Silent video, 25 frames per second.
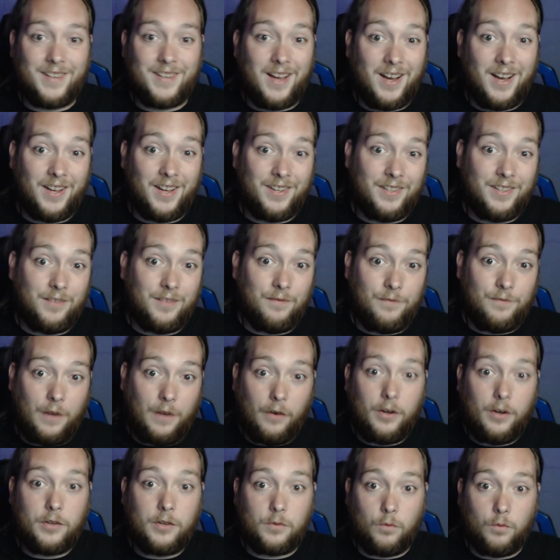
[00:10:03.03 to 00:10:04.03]
on
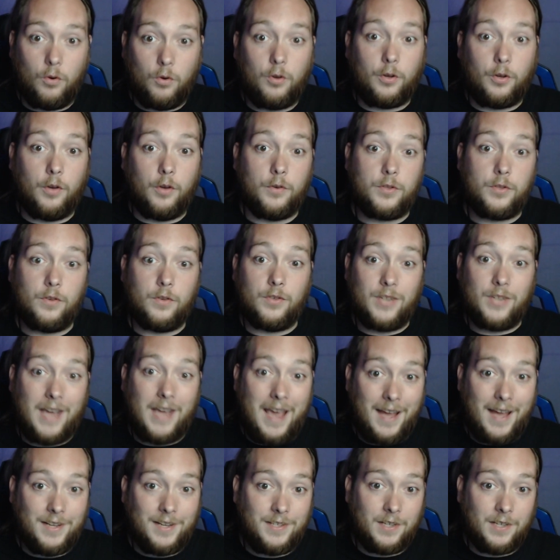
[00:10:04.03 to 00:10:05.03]
various roller coasters
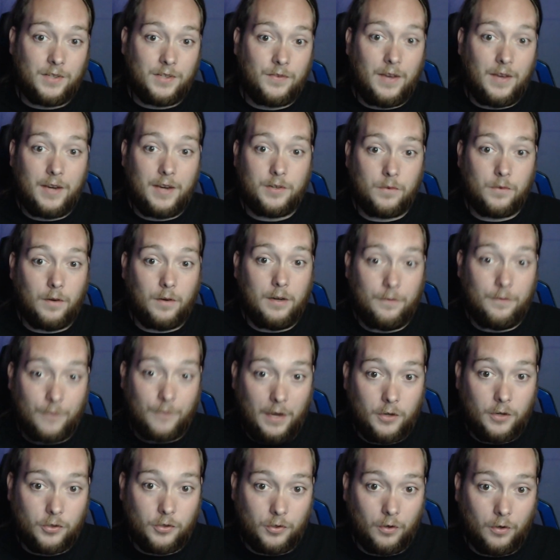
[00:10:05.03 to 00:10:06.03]
at Six Flags Great
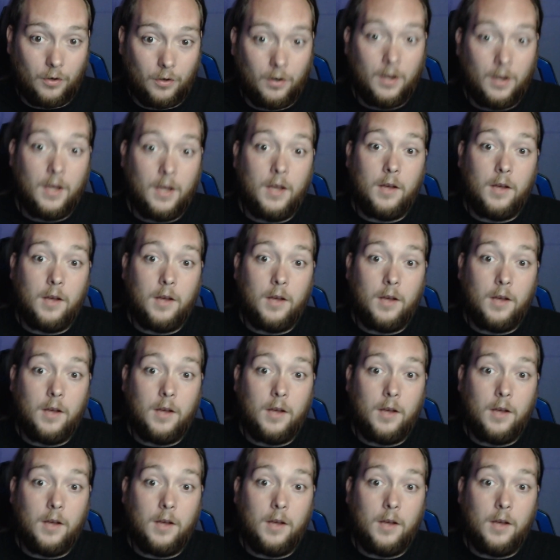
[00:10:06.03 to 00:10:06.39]
Adventure,